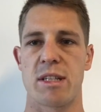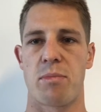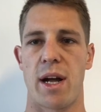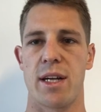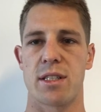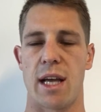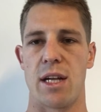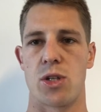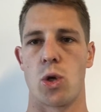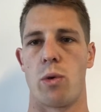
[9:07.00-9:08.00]
breaks
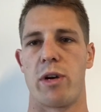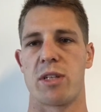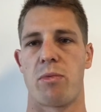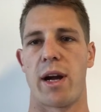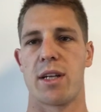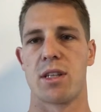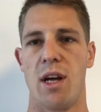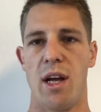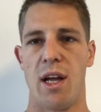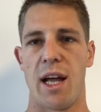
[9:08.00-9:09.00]
and short rest breaks.
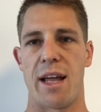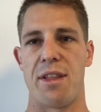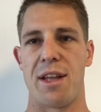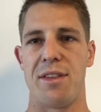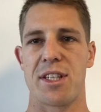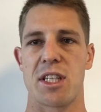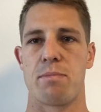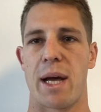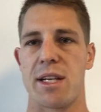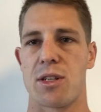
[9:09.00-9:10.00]
And then this is
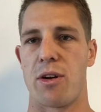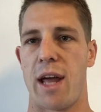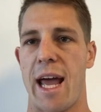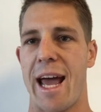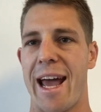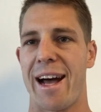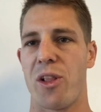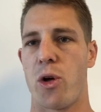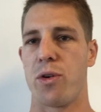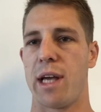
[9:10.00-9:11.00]
based on how
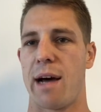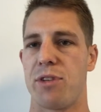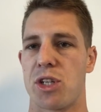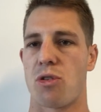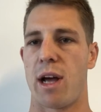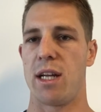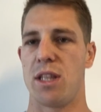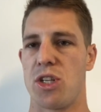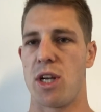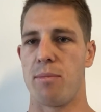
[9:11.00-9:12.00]
long you have to train
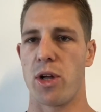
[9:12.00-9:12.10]
in the gym.